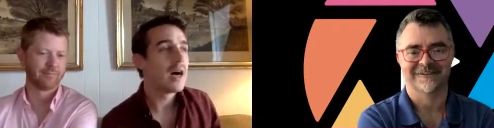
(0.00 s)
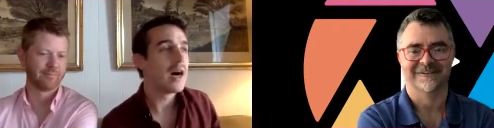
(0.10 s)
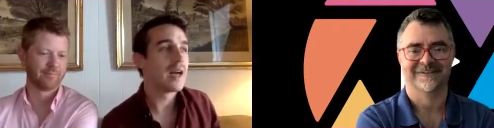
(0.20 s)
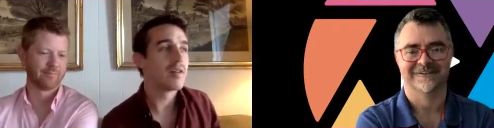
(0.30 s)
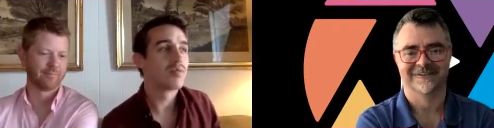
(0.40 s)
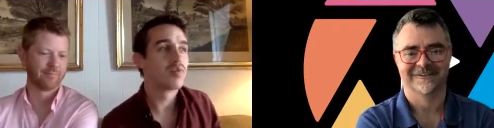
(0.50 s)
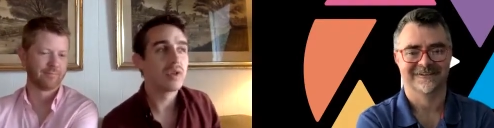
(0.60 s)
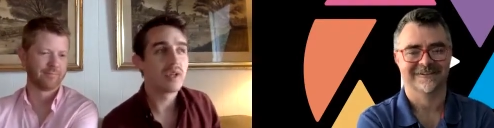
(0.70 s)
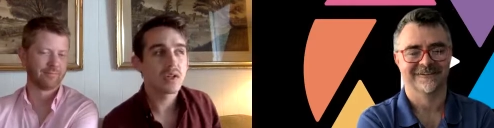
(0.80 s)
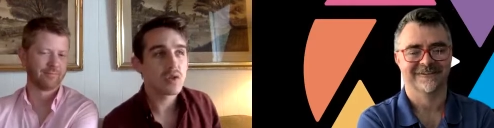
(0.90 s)
Speaker 1: I have
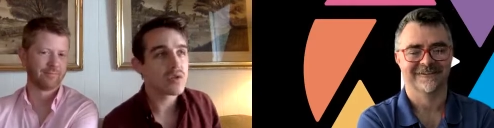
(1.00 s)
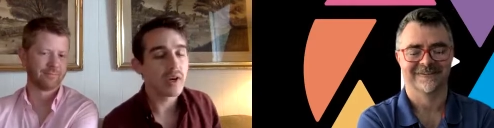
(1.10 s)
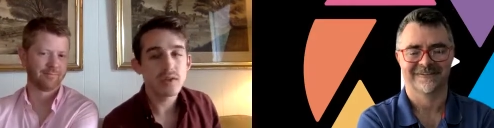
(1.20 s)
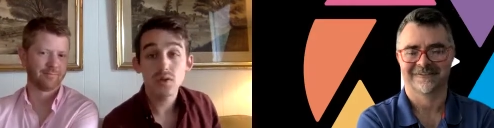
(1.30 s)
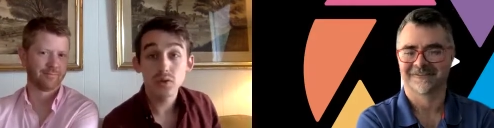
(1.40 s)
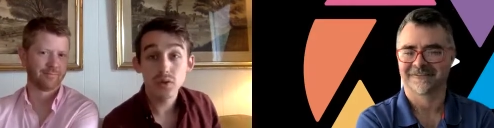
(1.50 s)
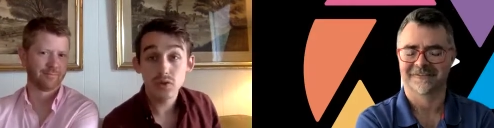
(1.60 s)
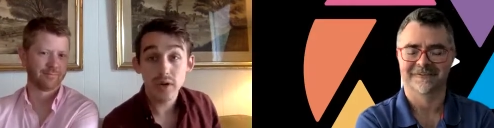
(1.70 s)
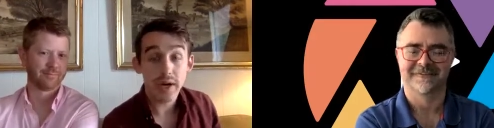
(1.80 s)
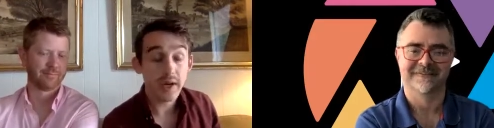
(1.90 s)
really close friends who do
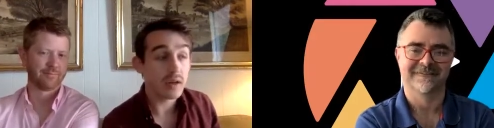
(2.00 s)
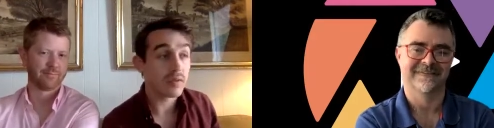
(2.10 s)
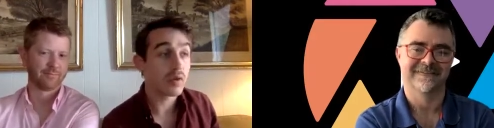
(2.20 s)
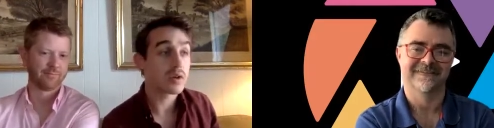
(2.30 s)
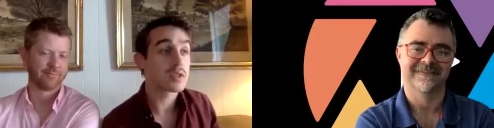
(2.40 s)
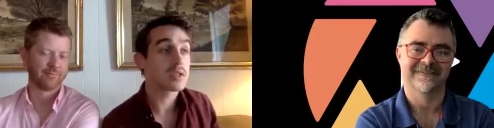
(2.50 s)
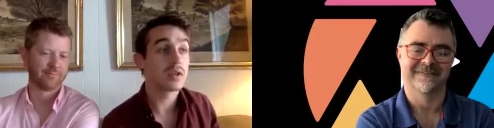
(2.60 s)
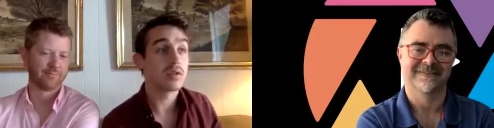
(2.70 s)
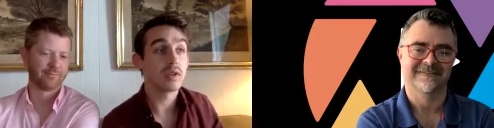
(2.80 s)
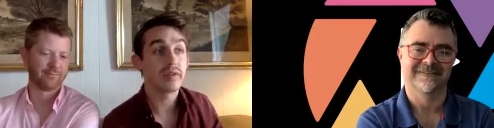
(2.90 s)
drag, and of course, you
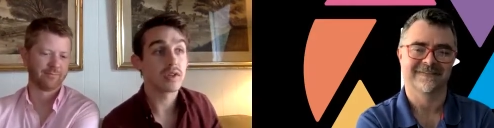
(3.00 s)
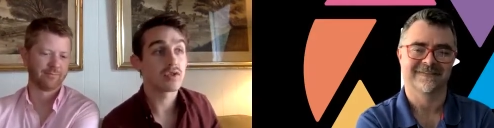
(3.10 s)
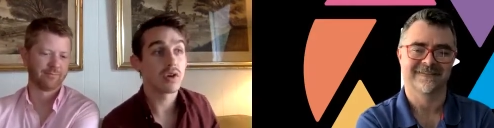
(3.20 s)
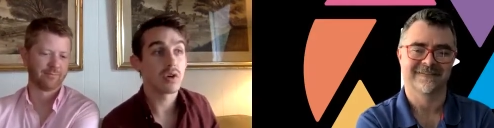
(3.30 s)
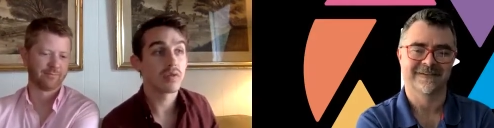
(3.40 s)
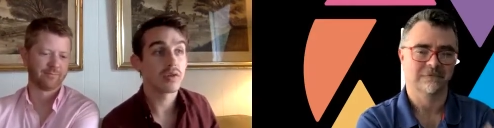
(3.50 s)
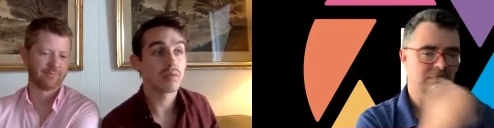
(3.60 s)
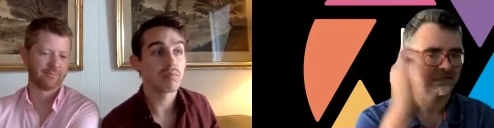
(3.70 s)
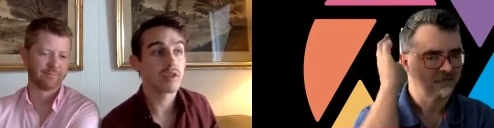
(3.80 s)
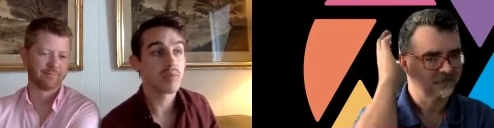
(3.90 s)
know, living in Toronto for
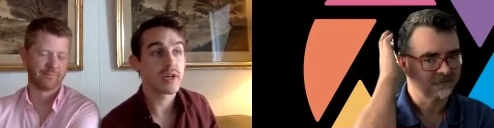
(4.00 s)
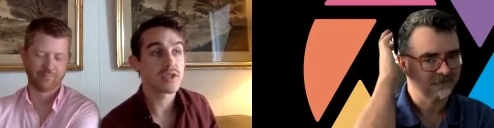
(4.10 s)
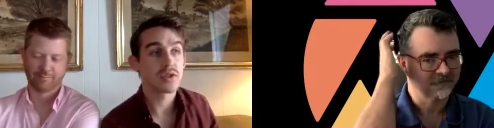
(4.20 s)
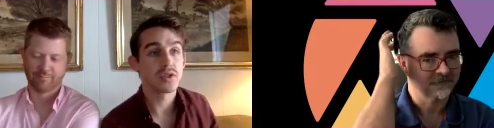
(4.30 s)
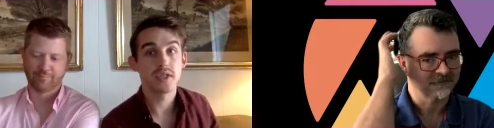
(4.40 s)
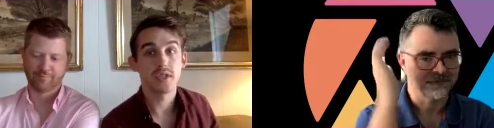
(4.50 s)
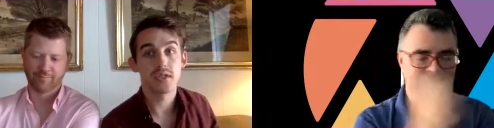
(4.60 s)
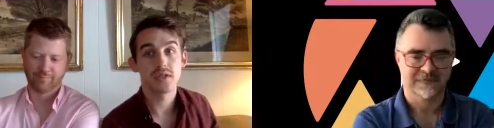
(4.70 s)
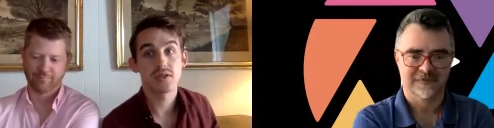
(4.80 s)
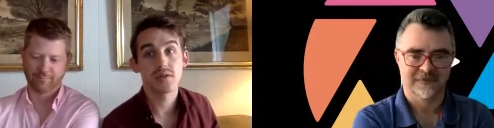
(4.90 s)
the past 13
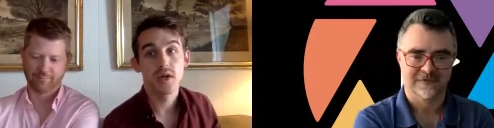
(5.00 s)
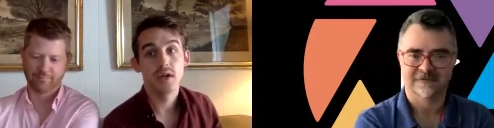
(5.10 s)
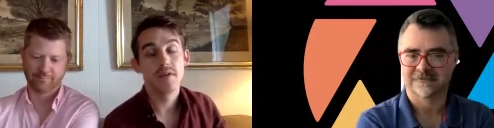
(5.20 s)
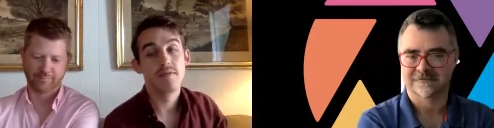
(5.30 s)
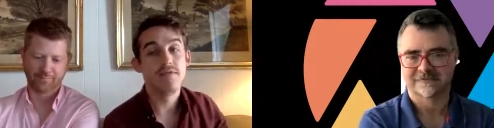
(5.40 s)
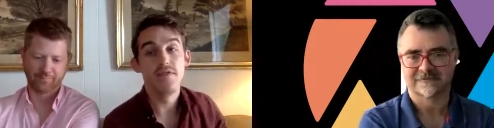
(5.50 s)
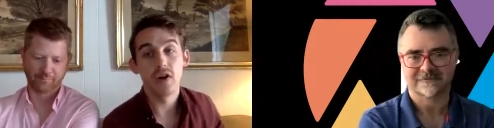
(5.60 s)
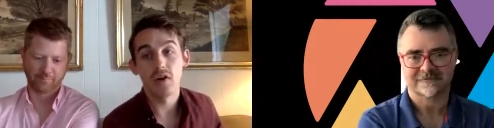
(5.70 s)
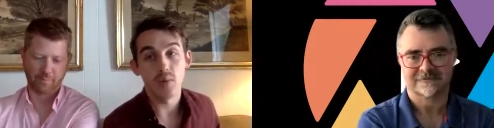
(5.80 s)
years, very